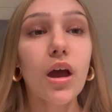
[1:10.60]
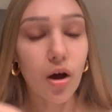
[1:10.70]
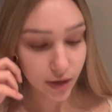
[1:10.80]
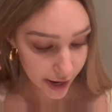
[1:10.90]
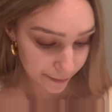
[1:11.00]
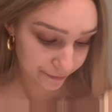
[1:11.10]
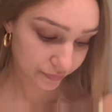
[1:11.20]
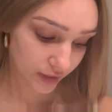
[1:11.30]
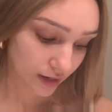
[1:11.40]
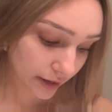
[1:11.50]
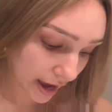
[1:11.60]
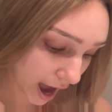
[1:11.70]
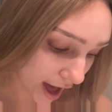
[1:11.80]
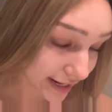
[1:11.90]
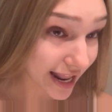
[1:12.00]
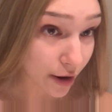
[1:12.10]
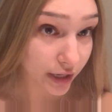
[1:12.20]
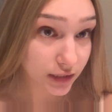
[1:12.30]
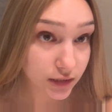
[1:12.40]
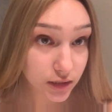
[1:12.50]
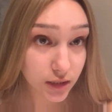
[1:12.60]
Okay, I'll allow it.